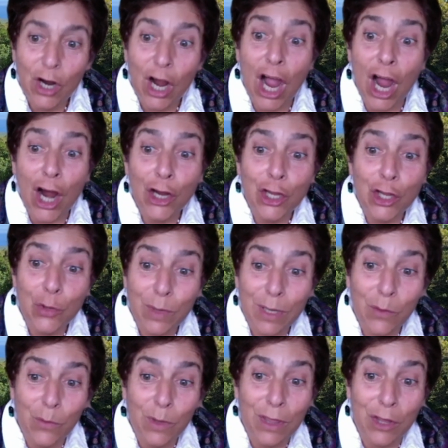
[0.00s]
arguing
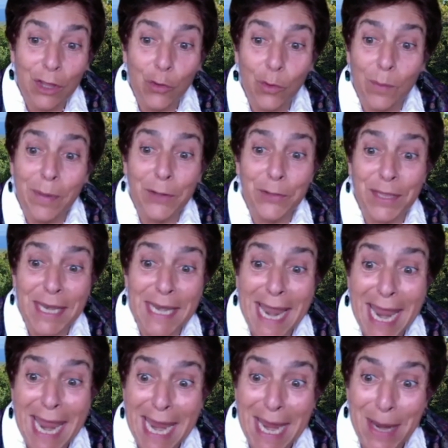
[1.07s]
with you about the
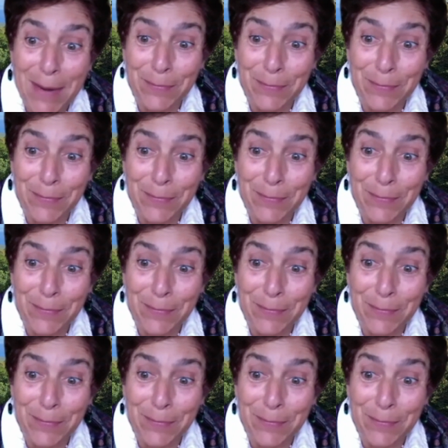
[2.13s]
name.